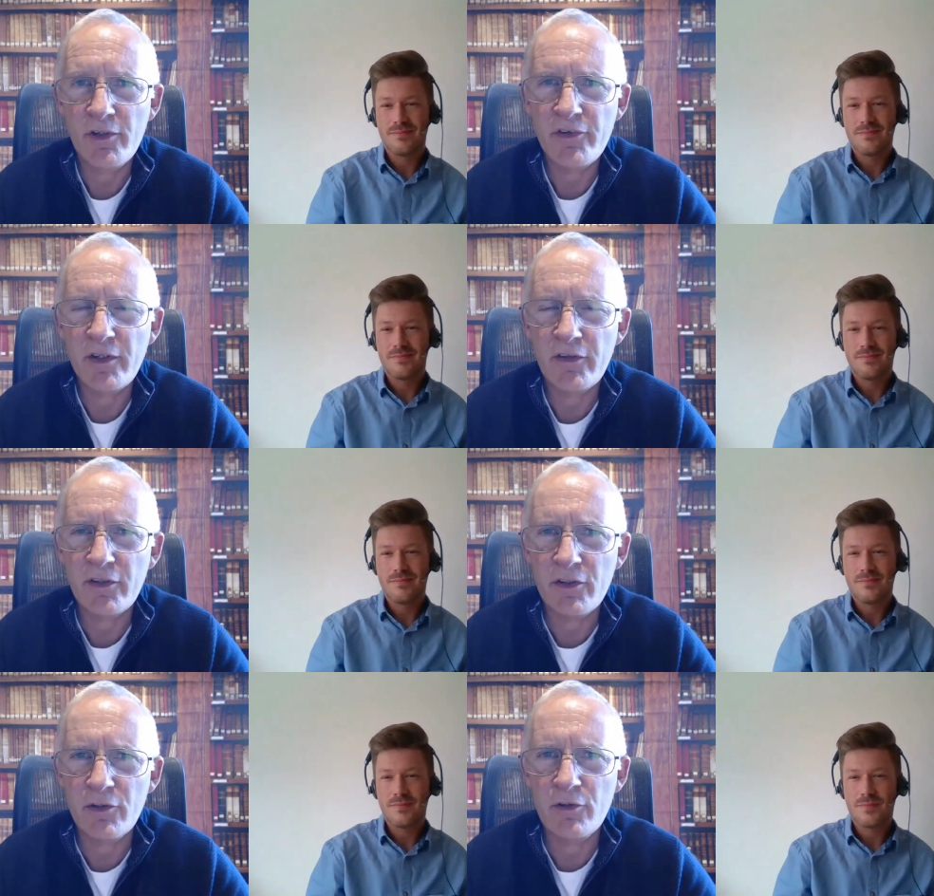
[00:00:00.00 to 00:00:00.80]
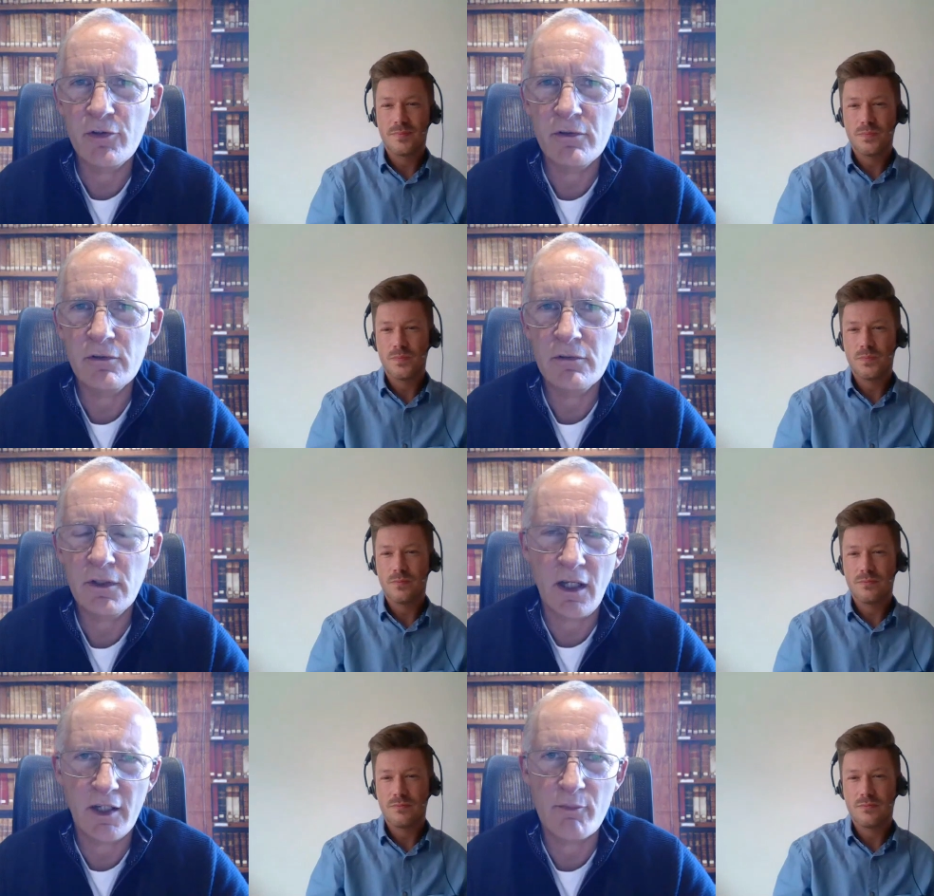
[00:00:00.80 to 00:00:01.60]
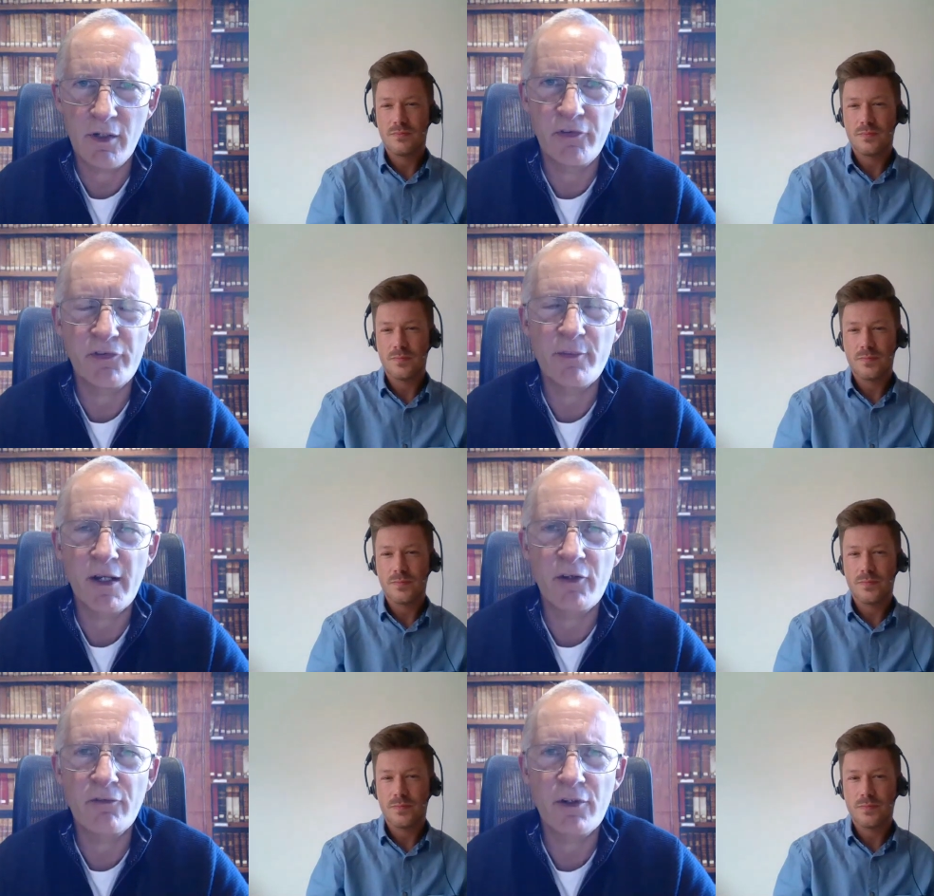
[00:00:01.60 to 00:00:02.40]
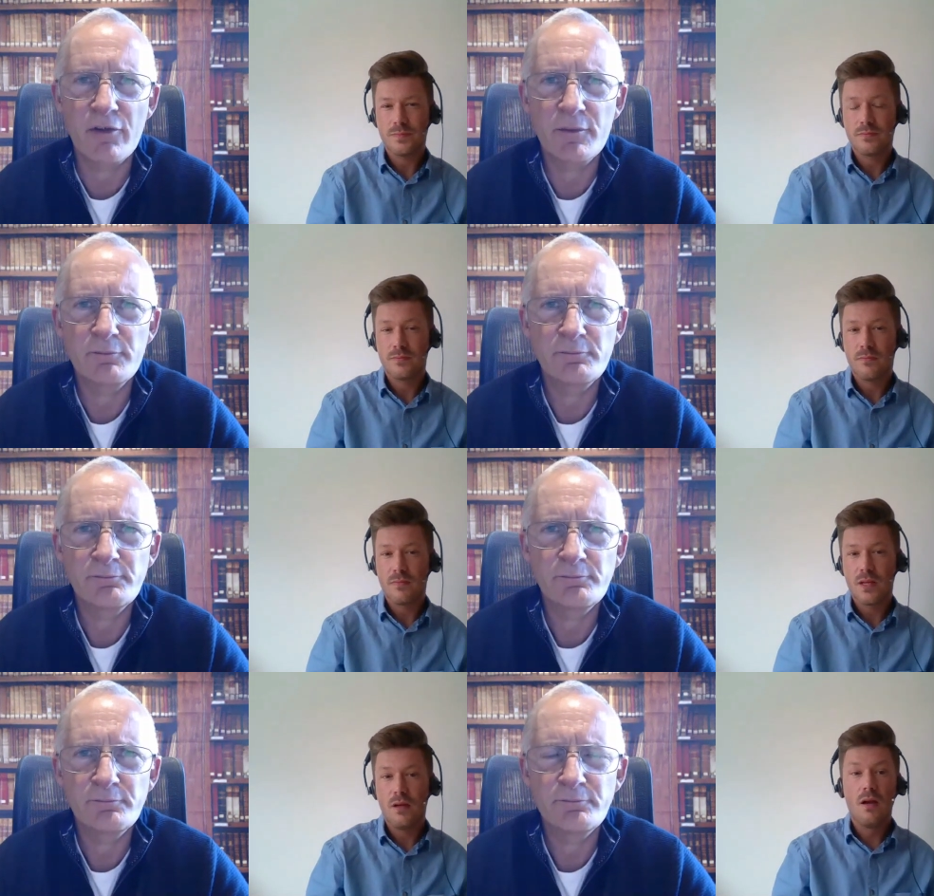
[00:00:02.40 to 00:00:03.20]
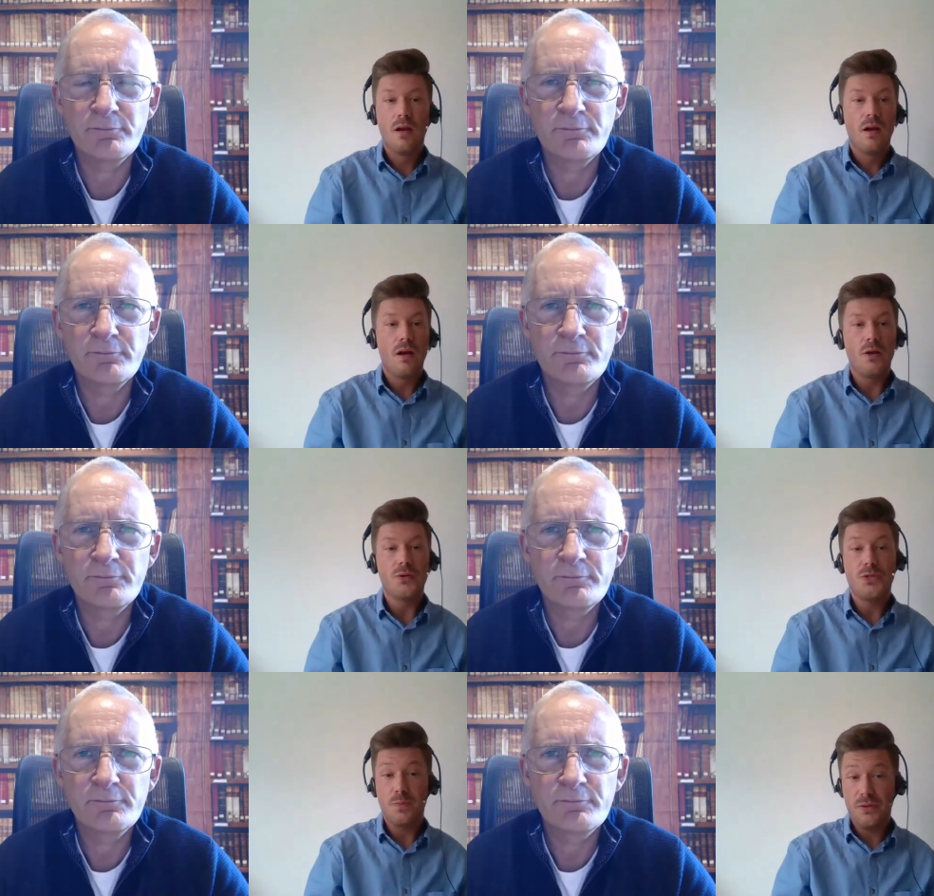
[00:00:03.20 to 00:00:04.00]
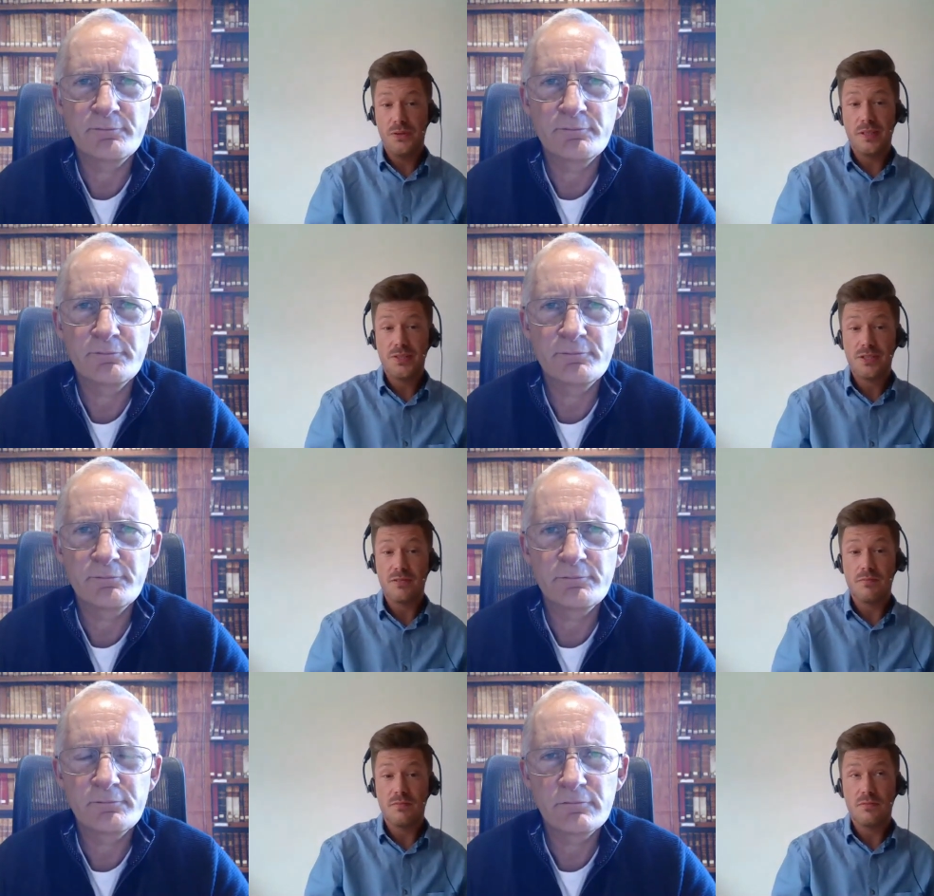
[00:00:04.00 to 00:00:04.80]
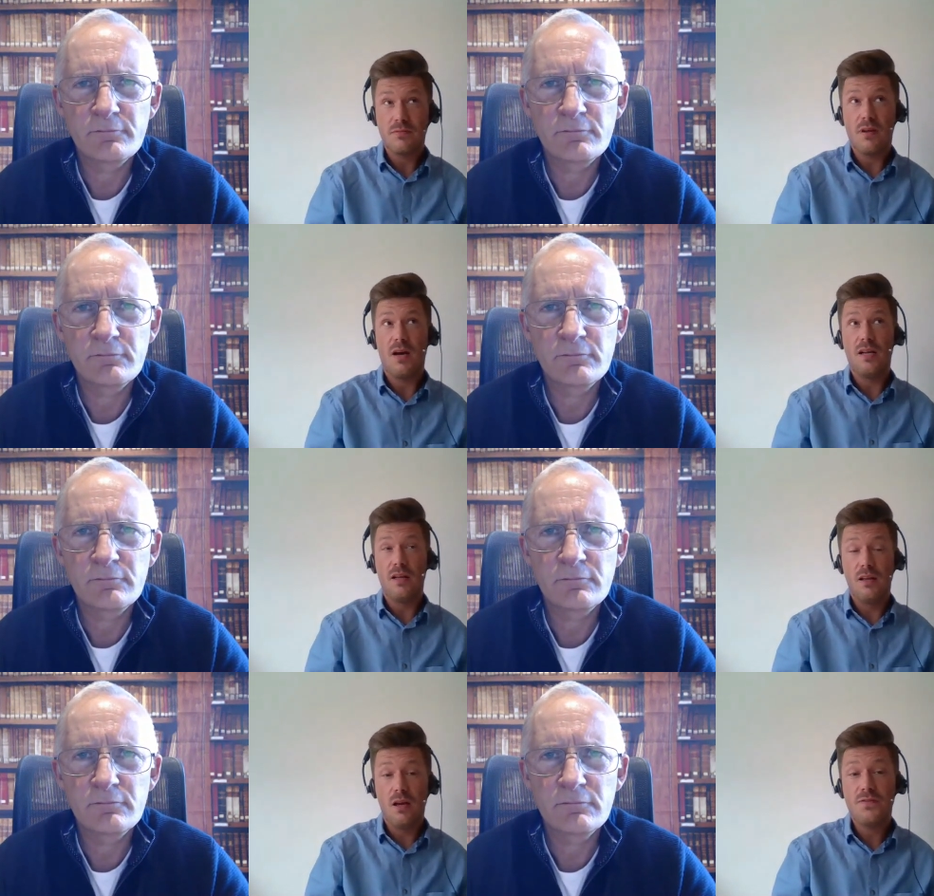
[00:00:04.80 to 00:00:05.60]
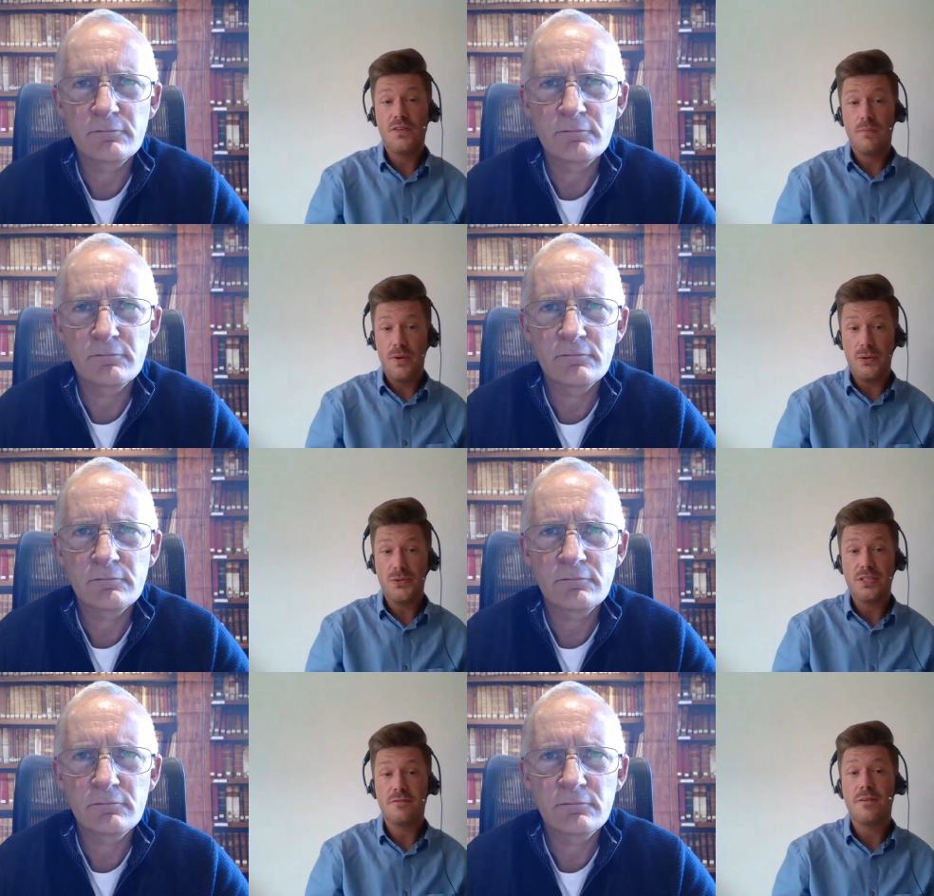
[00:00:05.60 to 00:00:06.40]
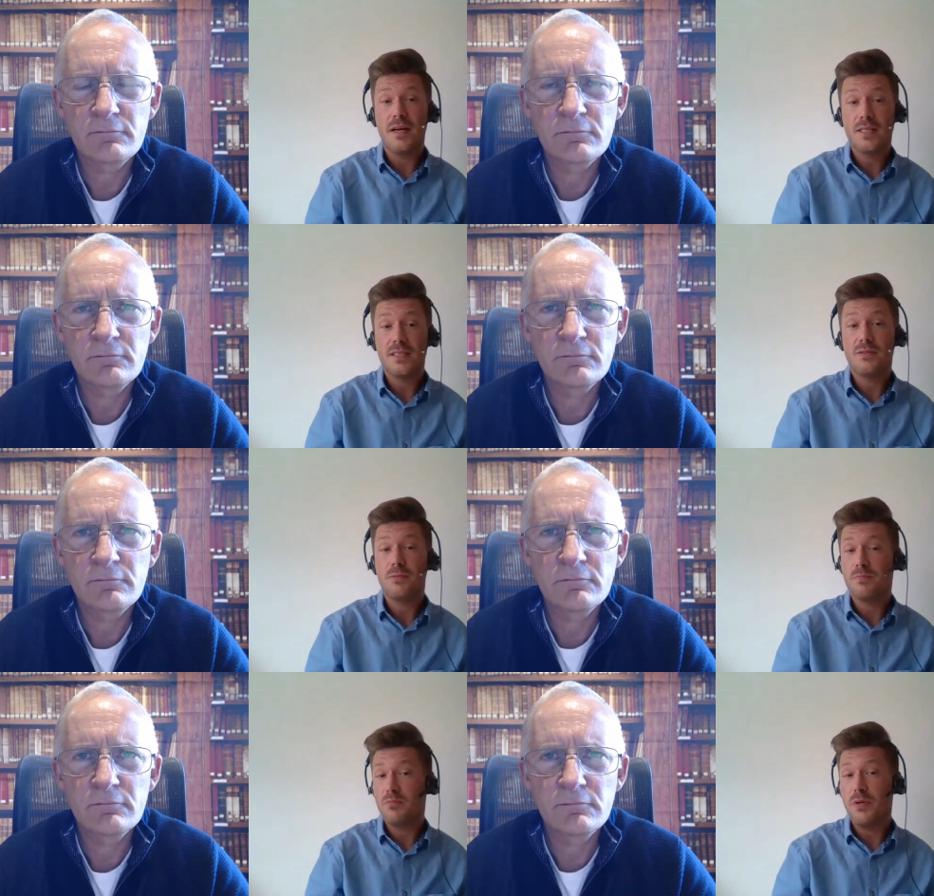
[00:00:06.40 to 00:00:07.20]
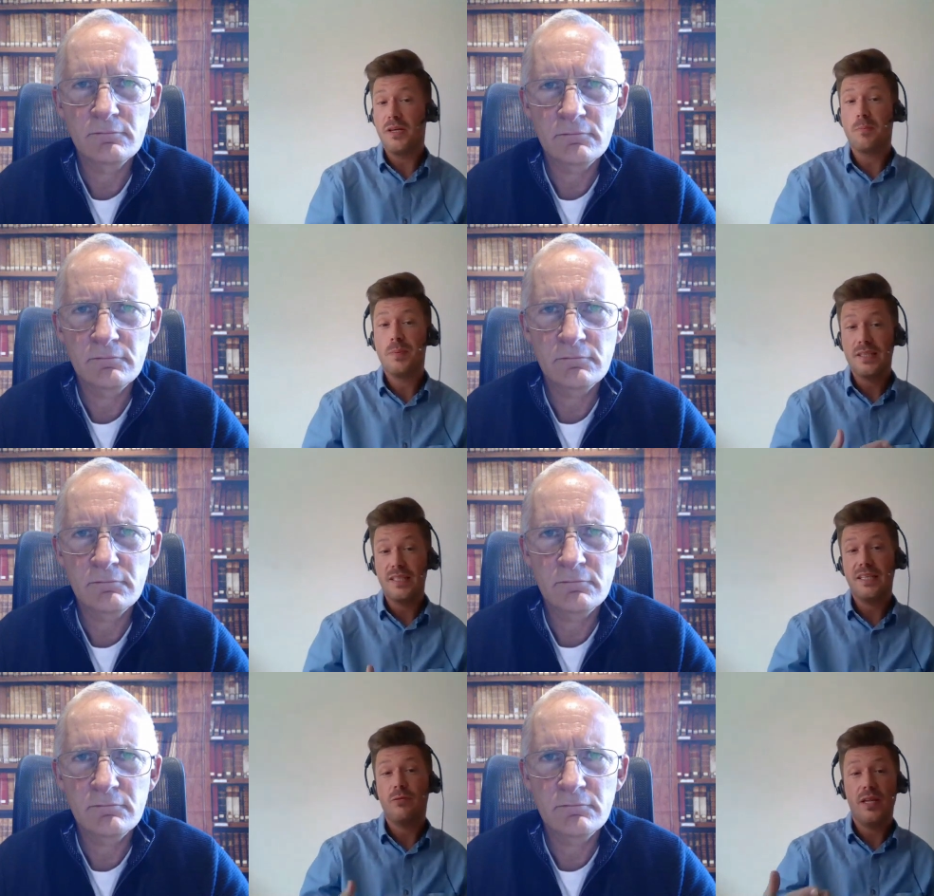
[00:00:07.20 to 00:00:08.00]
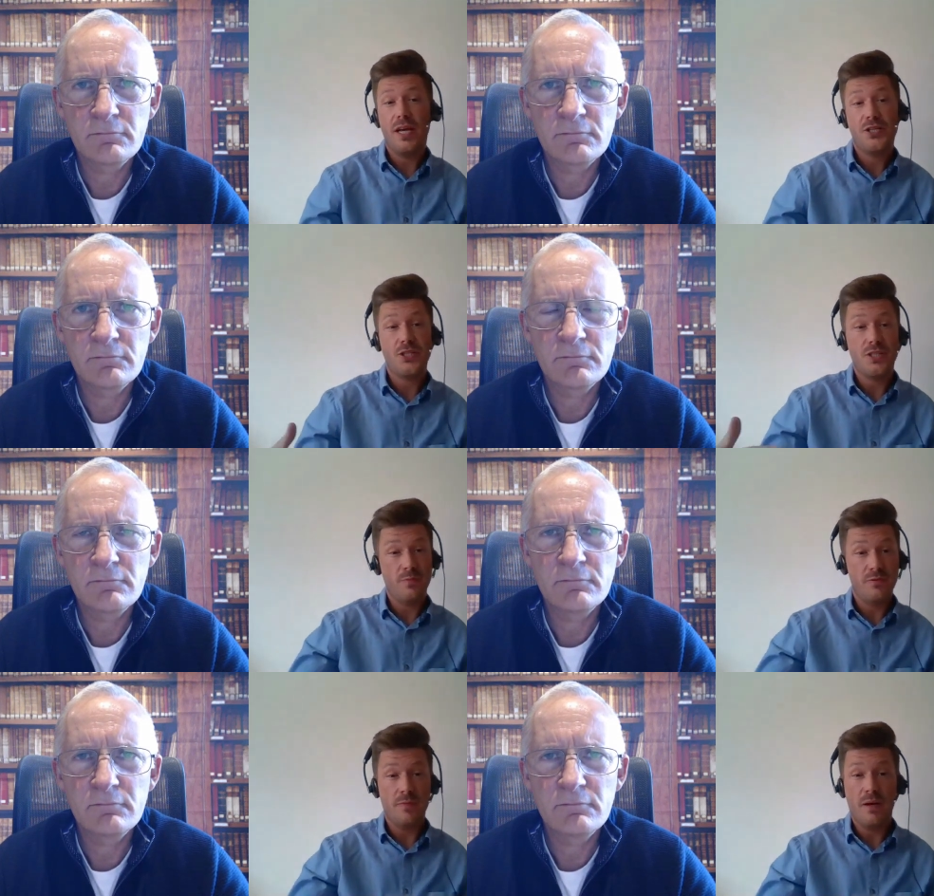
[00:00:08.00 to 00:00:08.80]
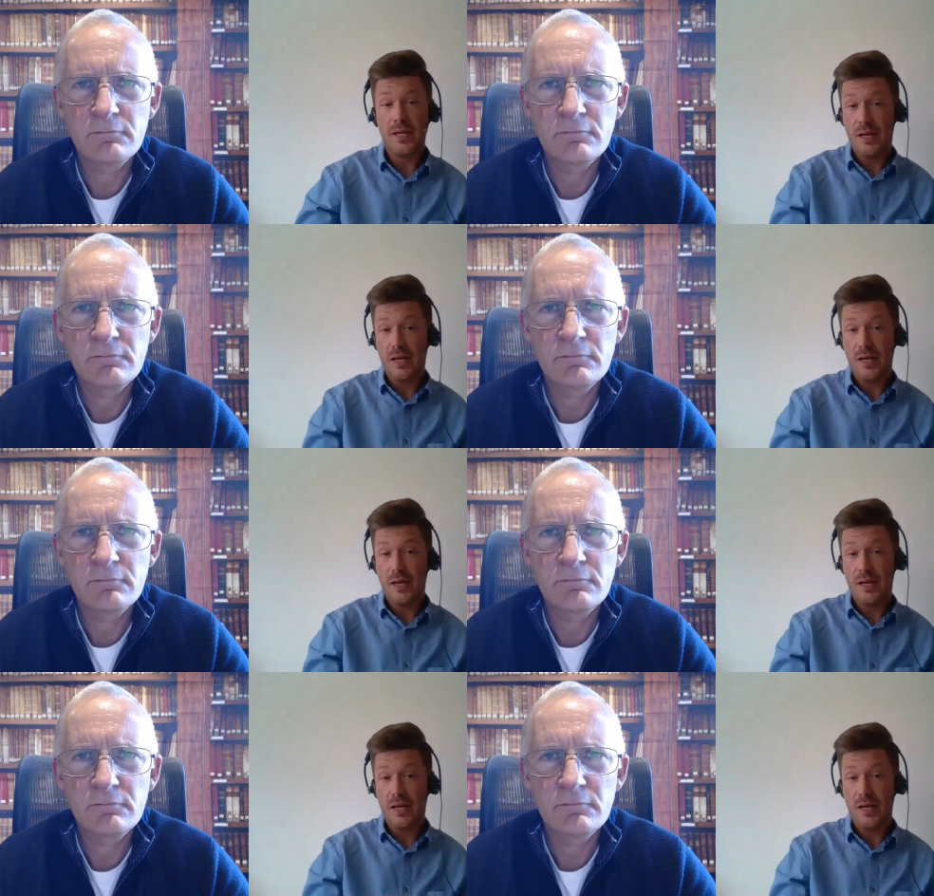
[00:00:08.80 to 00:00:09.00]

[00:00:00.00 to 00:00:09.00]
Speaker 1: is it that you like most about the role?
Speaker 2: Oh, to be honest, I love the most the fact that we are building relationship with our